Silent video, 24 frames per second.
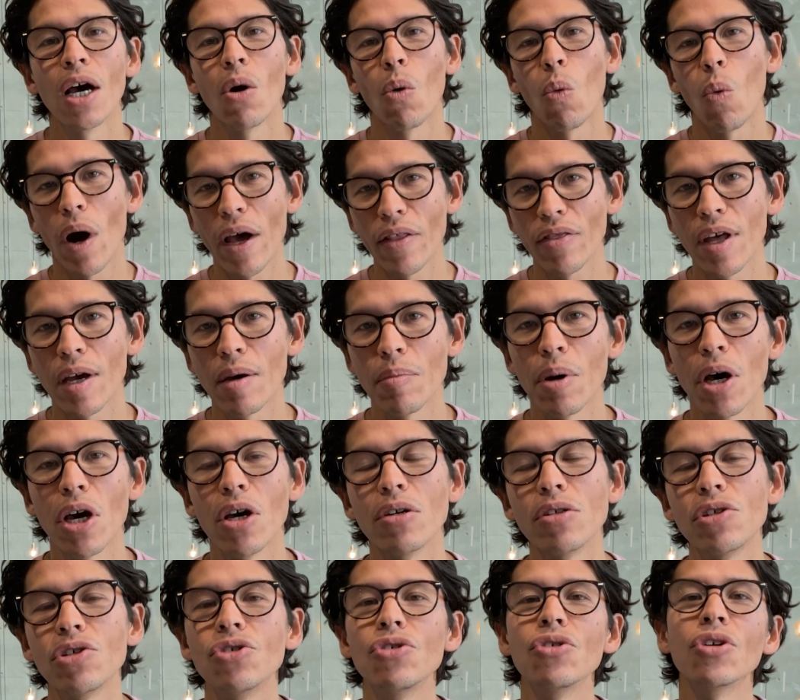When they
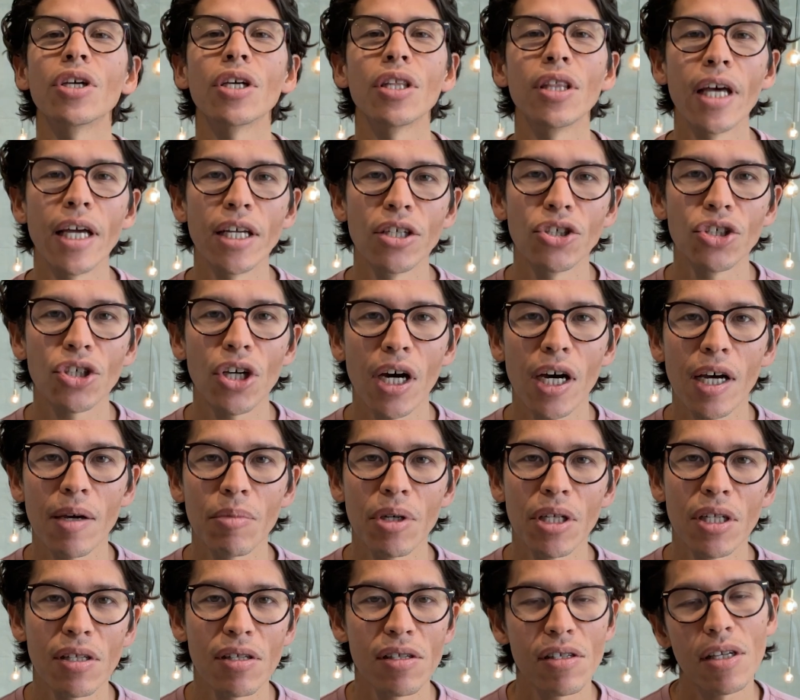post, you can then chime
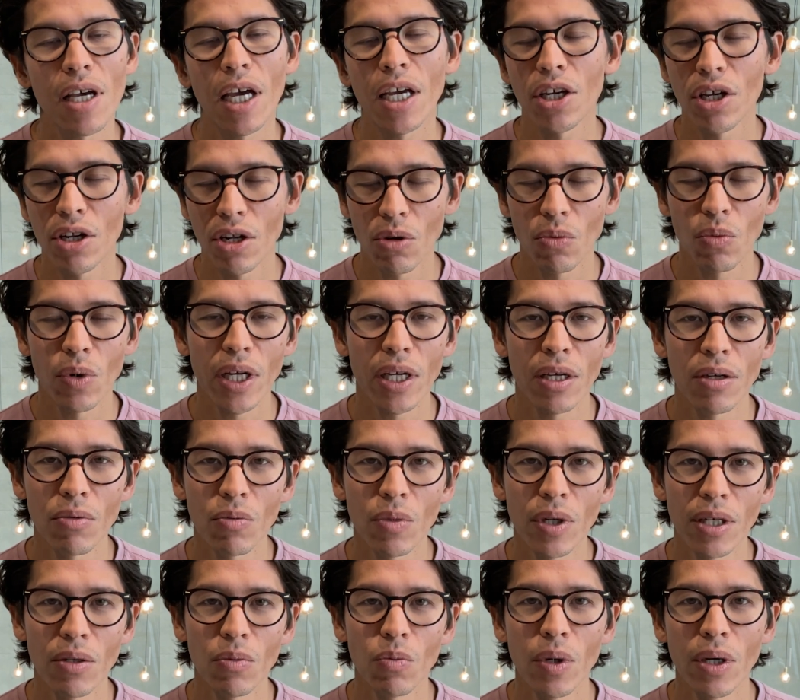in and say, you know, we
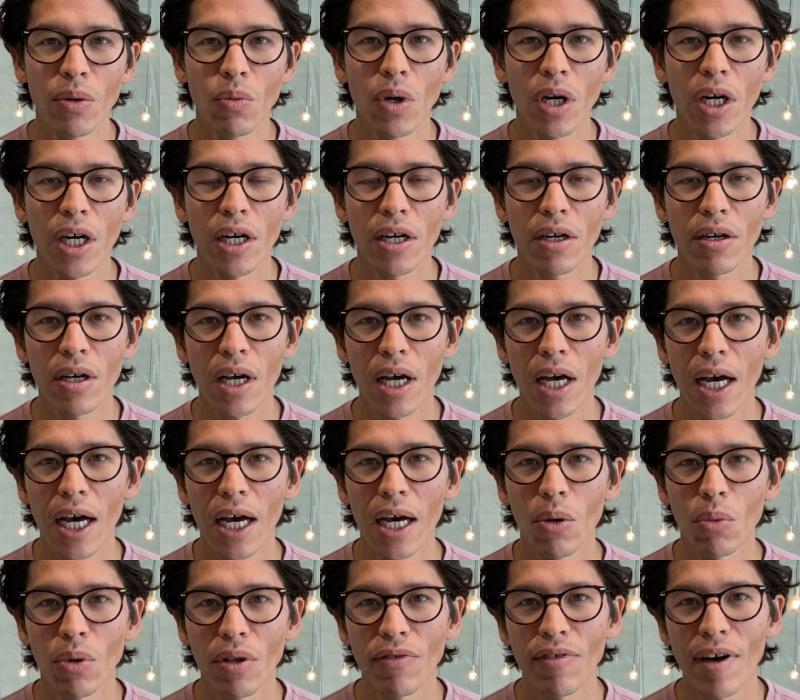we, we work uh,
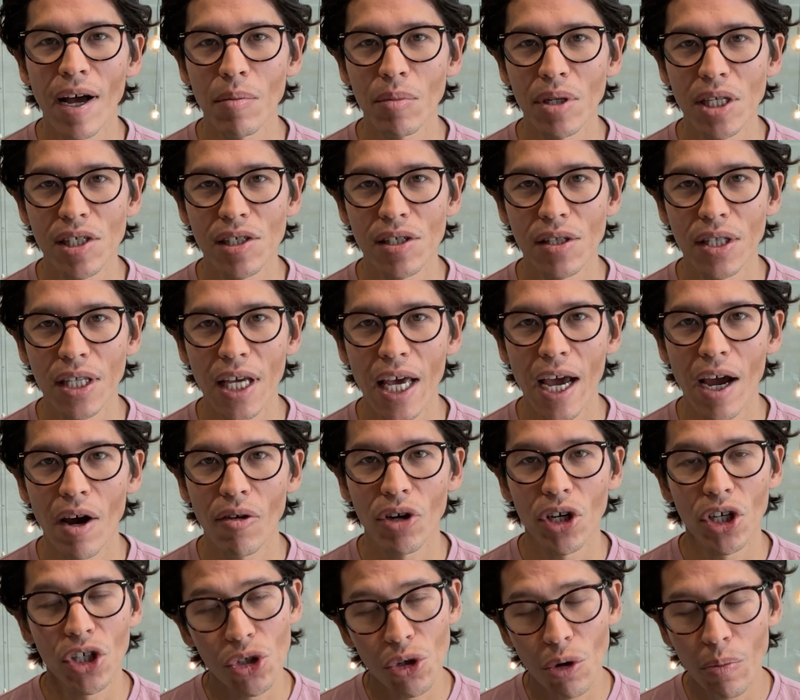with families in the
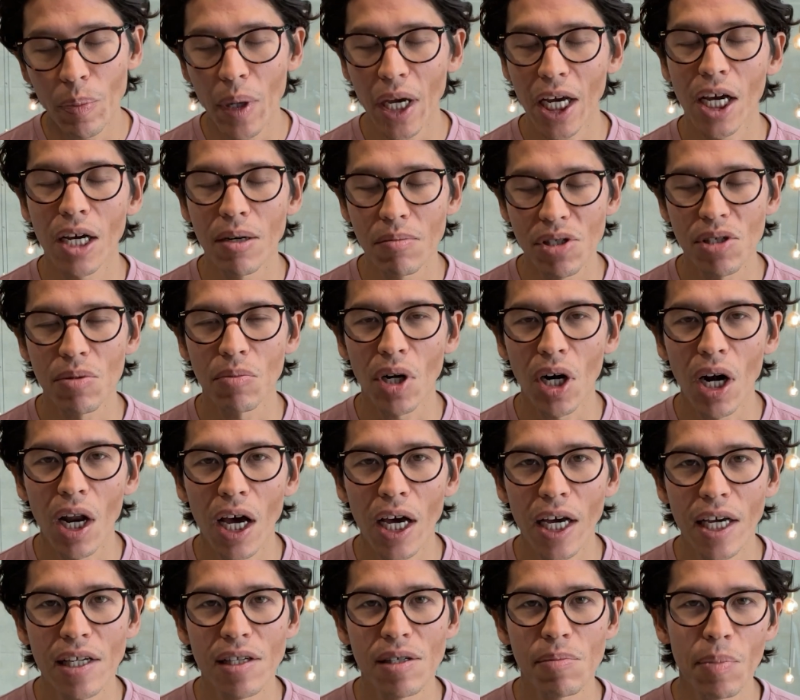area, and you'll pick up some
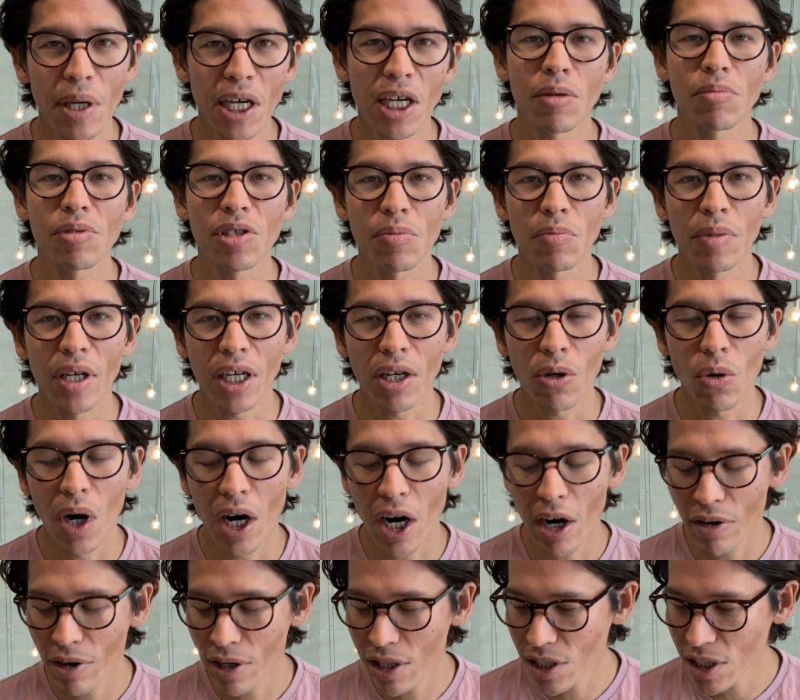clients, pick up some
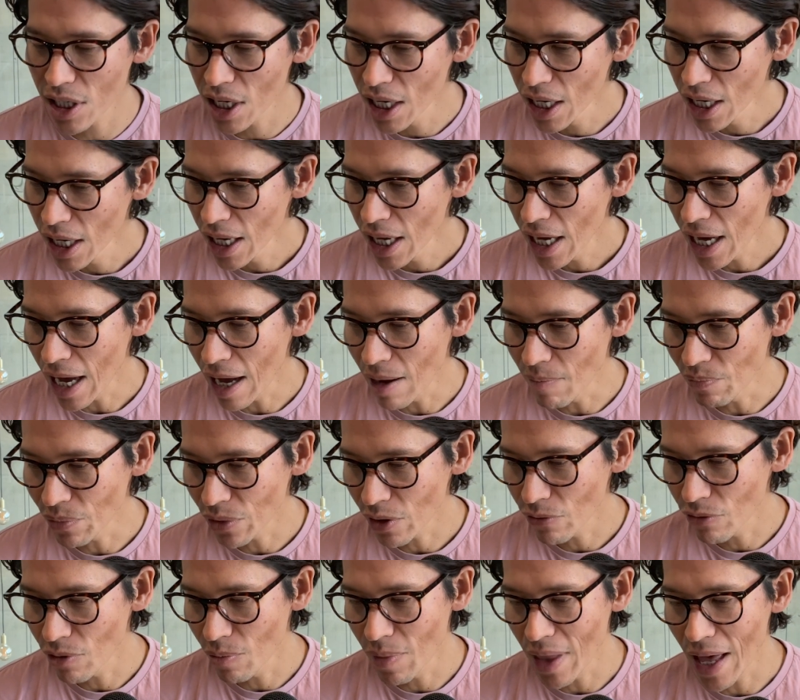inquiries um,
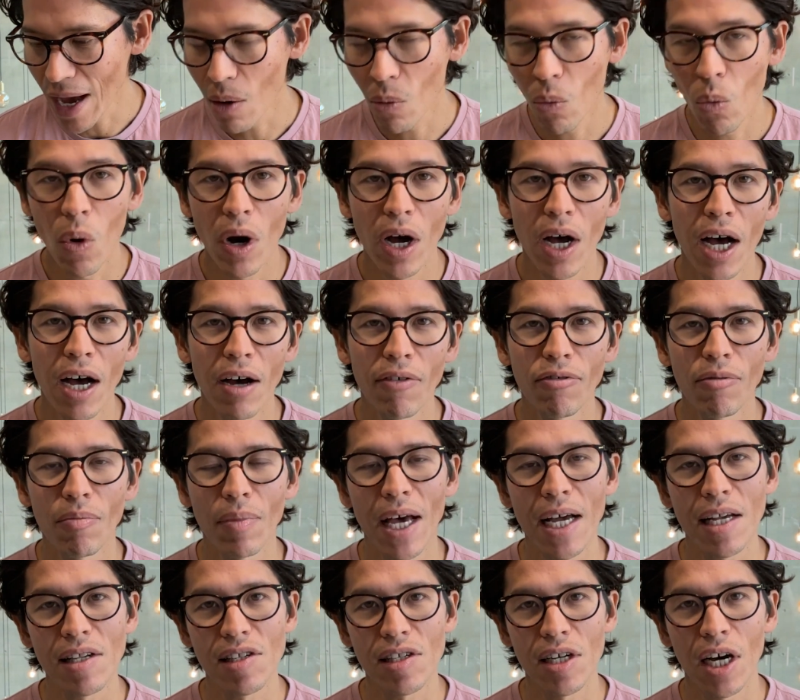from that uh, from
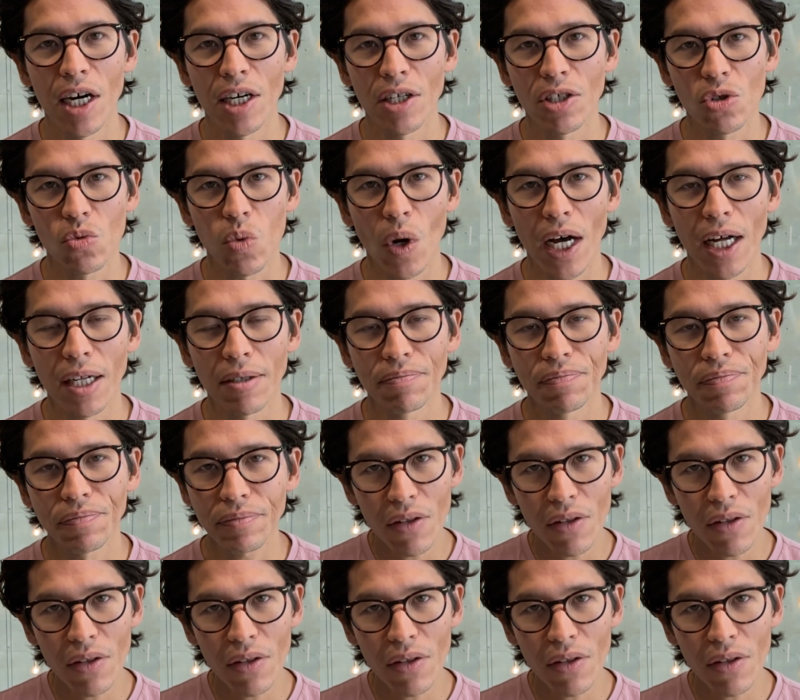that side as well.